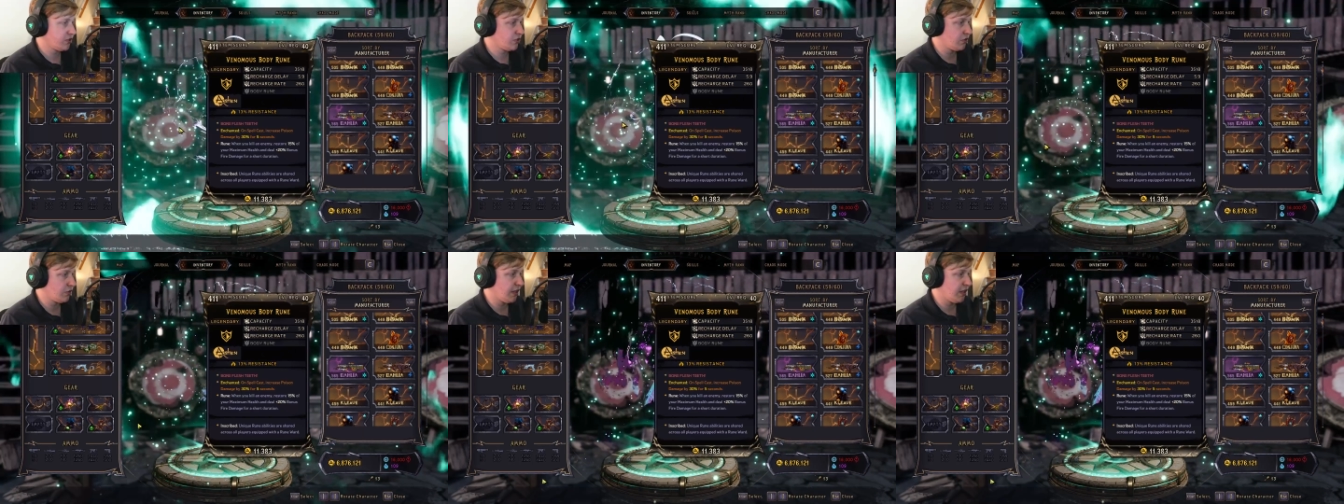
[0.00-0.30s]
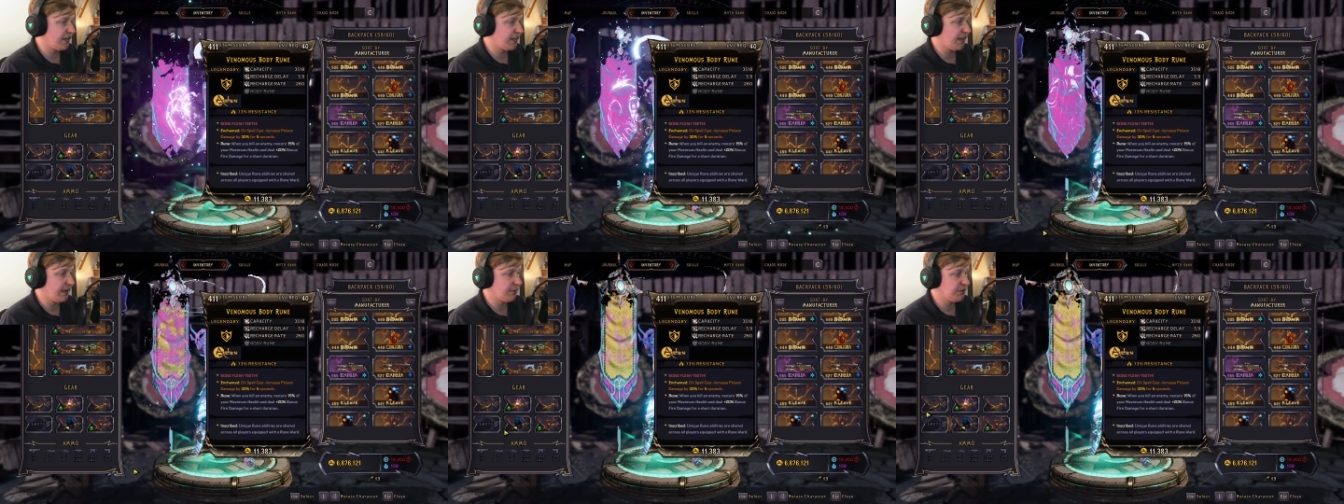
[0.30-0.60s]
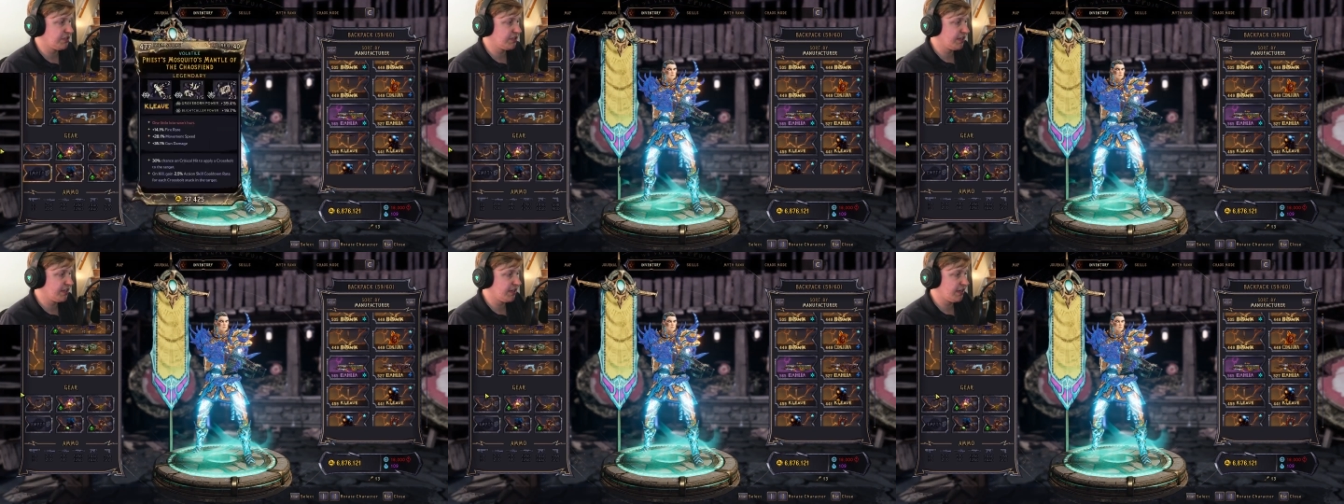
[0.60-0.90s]
So gun
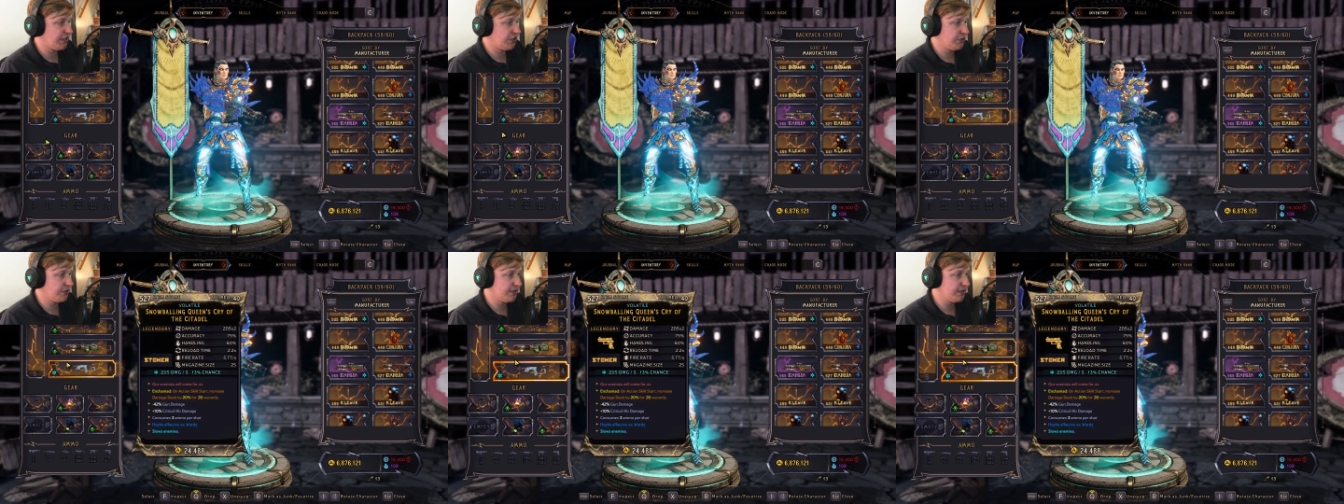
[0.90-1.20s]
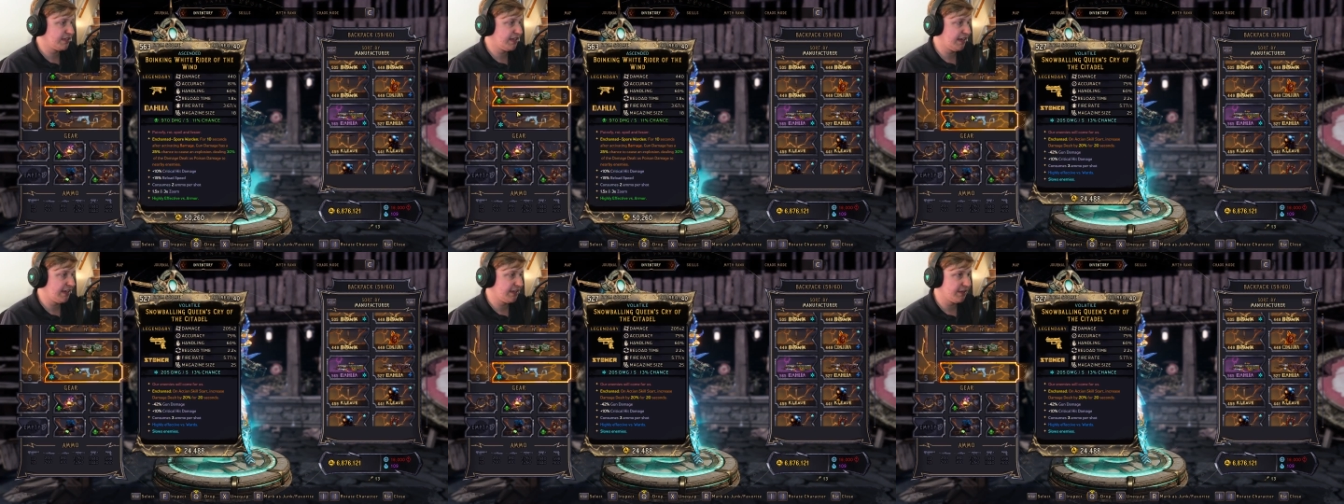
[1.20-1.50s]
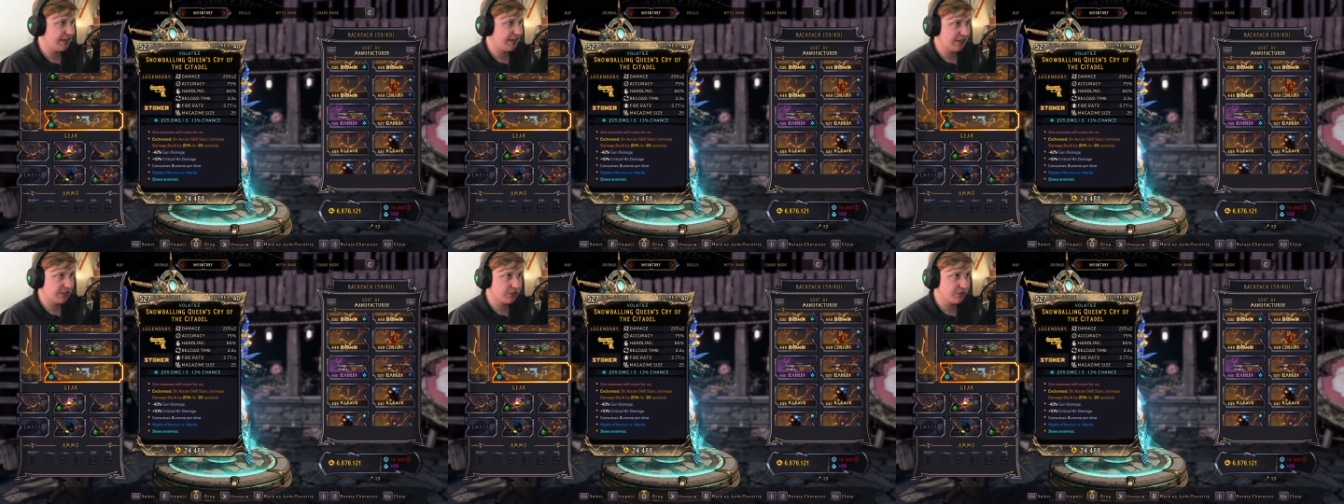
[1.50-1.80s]
damage isn't going to do a dang
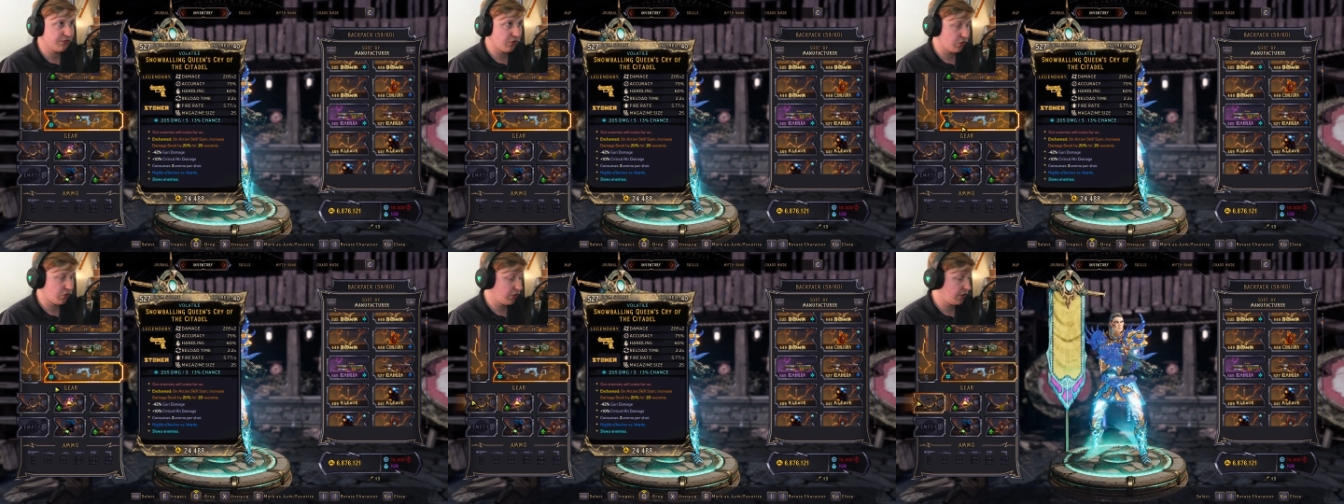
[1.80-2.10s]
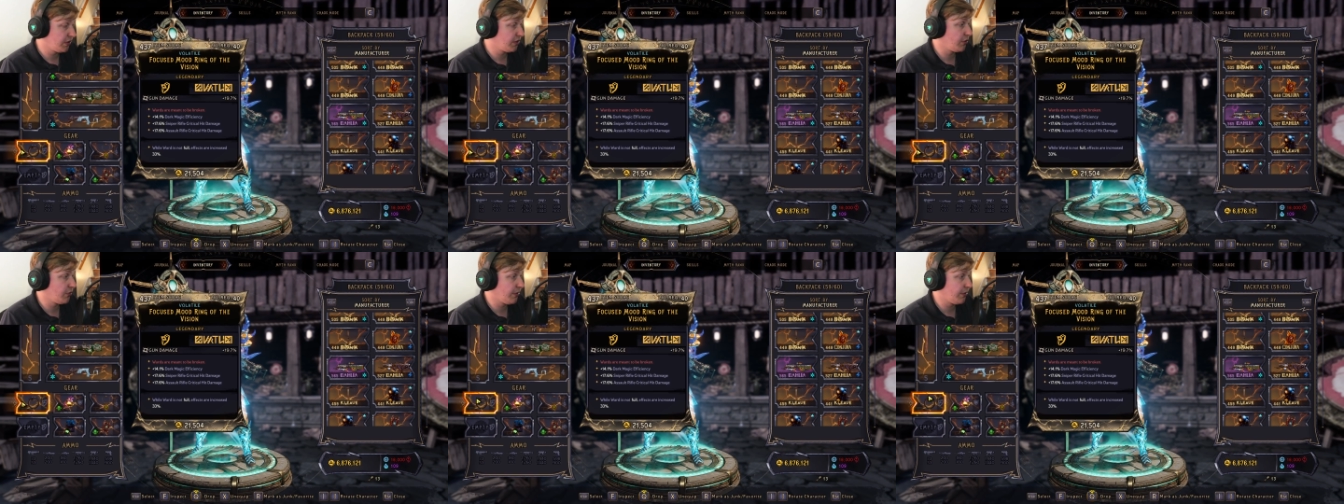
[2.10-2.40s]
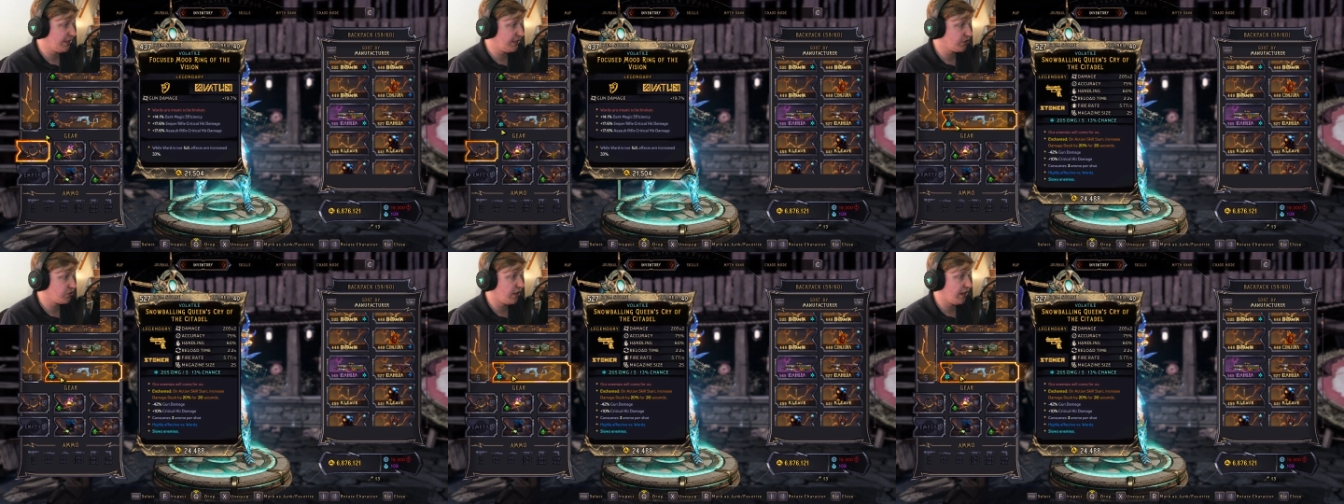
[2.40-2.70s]
thing for the
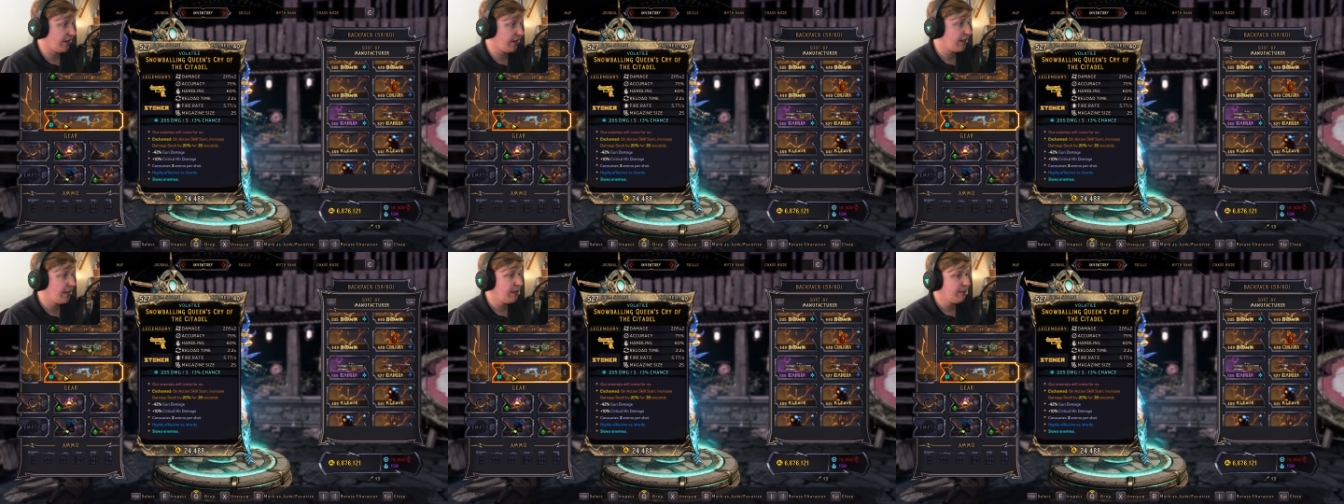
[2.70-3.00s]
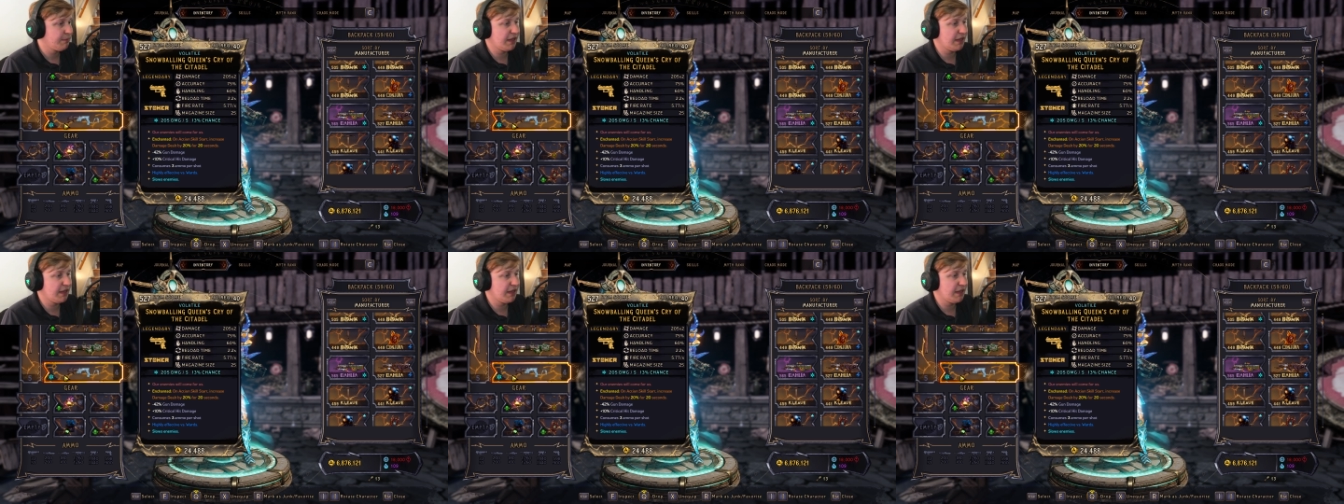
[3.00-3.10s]
Queen's Cry,